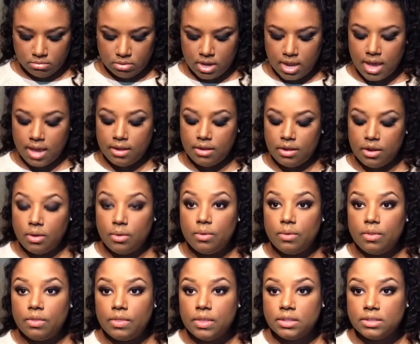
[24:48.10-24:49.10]
I don't know,
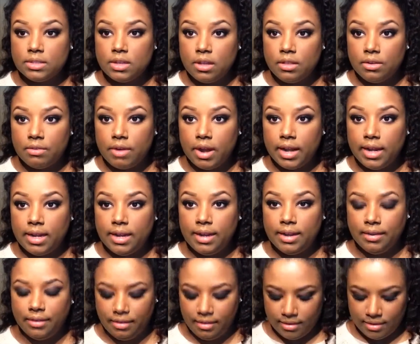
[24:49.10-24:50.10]
this color right
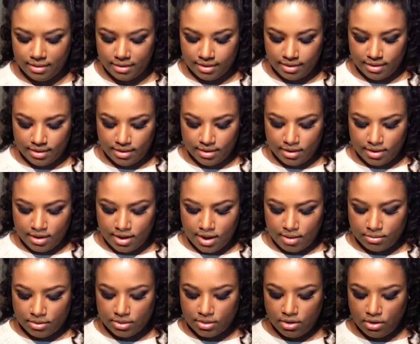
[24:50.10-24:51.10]
here.
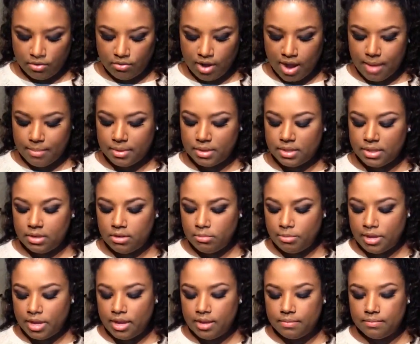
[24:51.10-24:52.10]
I'm just gonna grab a little
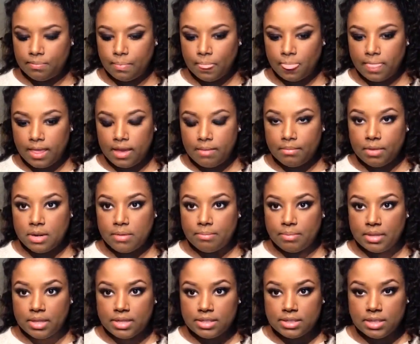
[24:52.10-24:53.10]
bit I'm gonna
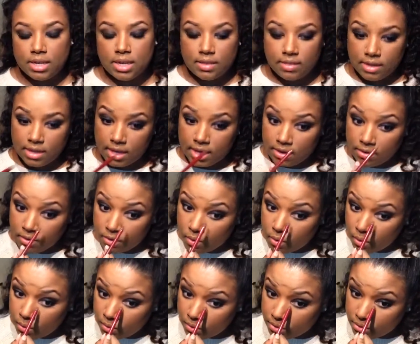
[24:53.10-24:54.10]
place it at the inner
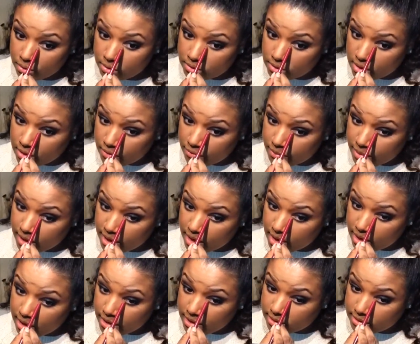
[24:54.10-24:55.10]
corners of my
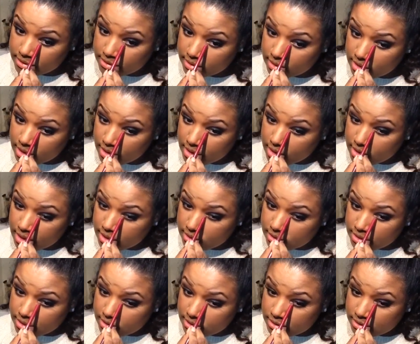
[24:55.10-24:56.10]
eyes,
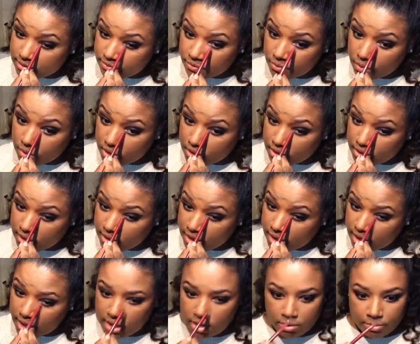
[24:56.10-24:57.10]
just for a
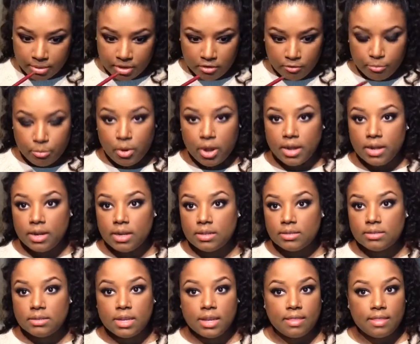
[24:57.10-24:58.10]
little bit of
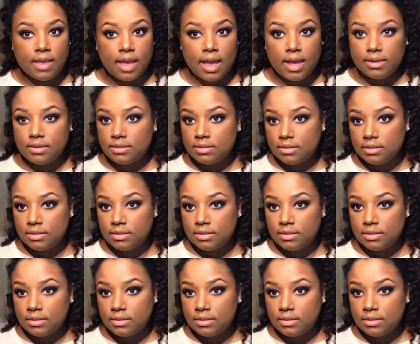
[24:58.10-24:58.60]
brightness like that.